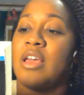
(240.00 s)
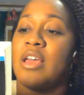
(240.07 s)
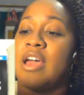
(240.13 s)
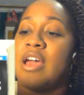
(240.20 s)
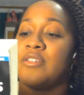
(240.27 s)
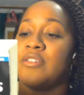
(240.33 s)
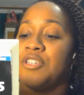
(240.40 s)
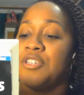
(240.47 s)

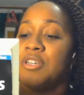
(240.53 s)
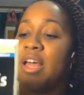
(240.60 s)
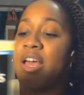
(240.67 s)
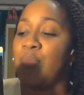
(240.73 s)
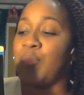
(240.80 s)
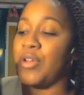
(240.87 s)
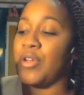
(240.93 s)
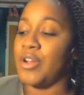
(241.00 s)
add it to your
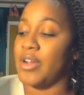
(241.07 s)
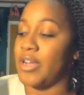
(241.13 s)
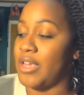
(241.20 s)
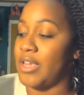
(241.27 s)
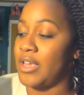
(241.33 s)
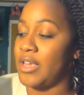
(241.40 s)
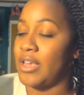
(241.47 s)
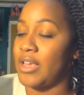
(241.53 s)

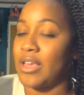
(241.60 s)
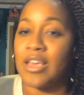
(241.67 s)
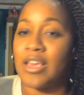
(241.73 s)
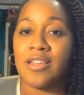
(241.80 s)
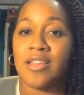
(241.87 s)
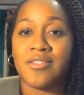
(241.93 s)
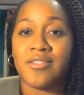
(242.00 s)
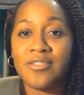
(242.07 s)
library,
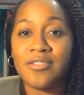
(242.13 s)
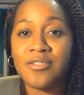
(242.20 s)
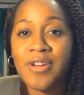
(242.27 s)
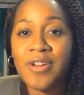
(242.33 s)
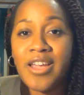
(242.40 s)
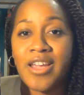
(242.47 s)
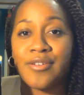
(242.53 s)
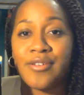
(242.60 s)
and this is
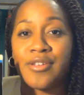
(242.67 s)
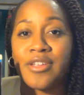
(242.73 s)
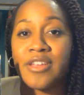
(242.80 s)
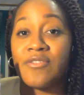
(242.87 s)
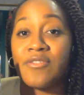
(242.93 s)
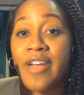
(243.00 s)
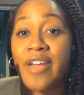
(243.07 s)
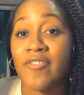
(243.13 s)
great. If
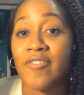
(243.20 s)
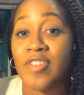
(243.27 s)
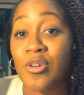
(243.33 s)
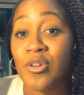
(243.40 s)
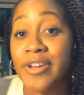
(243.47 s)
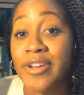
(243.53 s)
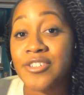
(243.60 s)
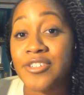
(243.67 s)
you have any
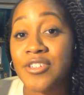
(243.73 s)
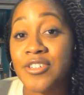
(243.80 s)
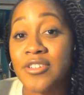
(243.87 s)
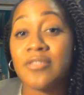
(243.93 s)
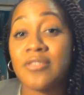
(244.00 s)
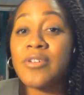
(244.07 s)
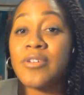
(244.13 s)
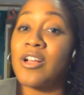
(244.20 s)

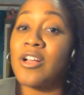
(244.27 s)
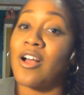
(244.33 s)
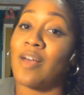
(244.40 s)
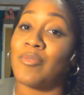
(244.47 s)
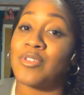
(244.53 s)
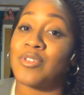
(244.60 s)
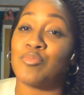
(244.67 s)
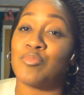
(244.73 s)
questions or any
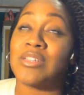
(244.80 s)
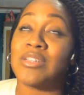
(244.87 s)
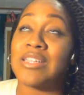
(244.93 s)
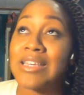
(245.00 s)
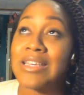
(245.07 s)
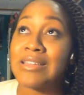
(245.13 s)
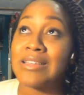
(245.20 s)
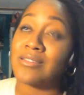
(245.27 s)
comments,
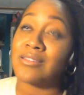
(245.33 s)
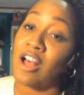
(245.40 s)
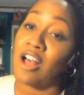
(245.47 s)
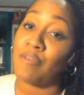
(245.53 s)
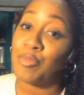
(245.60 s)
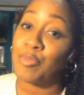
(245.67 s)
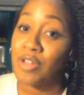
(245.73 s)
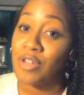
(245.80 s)
please
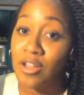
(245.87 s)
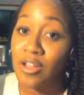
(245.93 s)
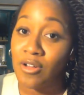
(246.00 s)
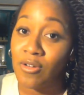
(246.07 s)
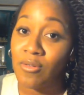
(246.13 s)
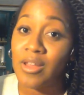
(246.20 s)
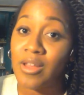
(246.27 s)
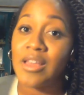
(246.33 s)
comment
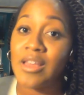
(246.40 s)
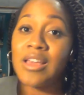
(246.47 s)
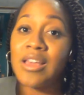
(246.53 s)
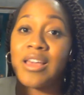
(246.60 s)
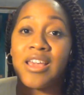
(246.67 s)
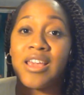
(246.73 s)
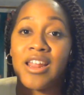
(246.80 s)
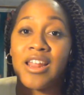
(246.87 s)
below,
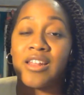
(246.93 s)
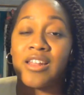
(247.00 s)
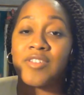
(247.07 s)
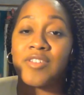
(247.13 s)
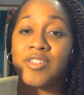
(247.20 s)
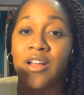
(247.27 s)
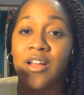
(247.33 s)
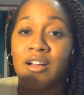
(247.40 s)
and I'd love to
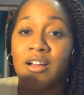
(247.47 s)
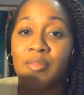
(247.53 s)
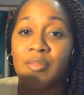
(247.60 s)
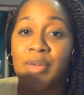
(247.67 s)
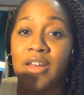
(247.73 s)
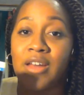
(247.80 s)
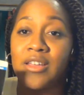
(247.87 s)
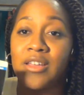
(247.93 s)
talk
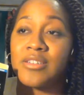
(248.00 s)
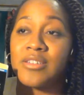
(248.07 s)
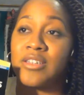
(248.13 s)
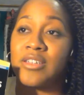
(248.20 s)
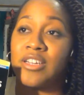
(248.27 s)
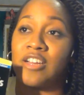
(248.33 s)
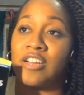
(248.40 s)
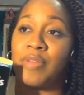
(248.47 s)
about it,
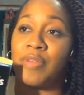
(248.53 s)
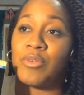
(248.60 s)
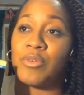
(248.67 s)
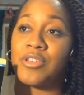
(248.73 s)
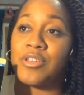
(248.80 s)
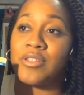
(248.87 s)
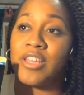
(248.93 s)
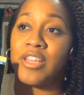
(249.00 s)
about what
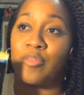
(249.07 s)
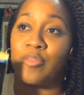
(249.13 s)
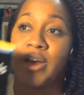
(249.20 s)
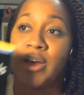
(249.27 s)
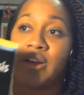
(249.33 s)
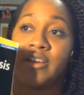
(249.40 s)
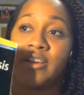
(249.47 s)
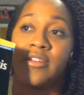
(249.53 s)
you think
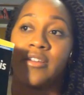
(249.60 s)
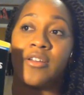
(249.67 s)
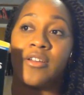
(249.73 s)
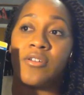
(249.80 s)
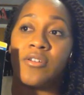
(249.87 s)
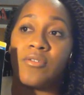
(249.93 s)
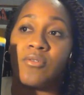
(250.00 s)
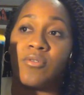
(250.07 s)
about it,
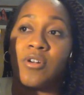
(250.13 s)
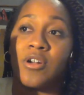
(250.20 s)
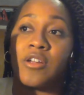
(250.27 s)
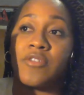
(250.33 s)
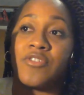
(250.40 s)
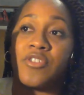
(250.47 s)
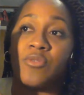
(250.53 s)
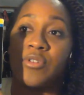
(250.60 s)
or
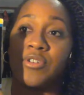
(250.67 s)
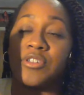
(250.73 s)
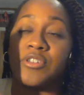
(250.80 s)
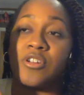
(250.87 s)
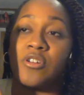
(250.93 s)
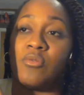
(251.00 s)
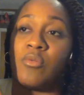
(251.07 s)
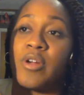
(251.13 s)
if you want to
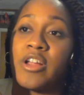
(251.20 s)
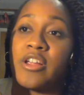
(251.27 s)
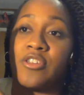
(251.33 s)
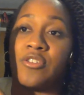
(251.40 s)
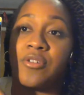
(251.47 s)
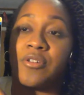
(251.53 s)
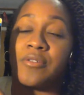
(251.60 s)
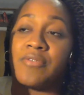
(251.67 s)
know where
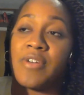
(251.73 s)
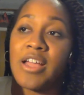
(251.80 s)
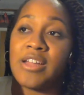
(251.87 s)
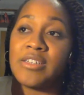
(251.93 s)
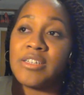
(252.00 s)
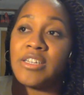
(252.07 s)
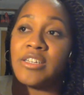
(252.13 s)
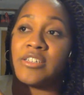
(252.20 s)
you could
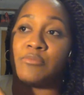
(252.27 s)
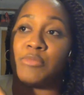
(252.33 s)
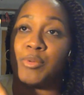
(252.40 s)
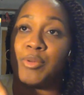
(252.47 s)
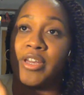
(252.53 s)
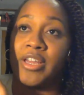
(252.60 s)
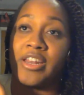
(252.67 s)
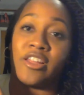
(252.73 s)
find it, maybe
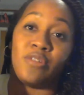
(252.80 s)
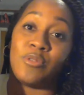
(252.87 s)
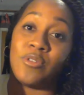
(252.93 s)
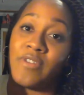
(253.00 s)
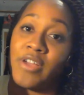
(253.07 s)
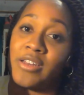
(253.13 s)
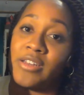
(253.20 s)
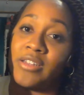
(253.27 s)
I can help you
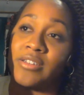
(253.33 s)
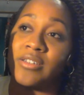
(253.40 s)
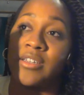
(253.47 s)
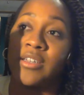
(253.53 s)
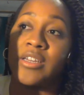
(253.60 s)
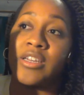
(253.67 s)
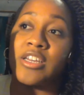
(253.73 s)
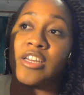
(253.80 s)
find it.
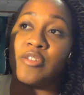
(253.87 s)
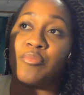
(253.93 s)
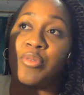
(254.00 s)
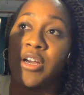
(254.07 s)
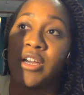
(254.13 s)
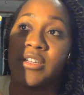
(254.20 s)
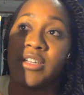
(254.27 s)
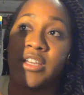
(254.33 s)

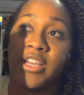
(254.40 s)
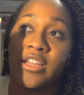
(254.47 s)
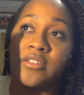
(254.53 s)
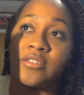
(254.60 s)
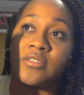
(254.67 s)
But again,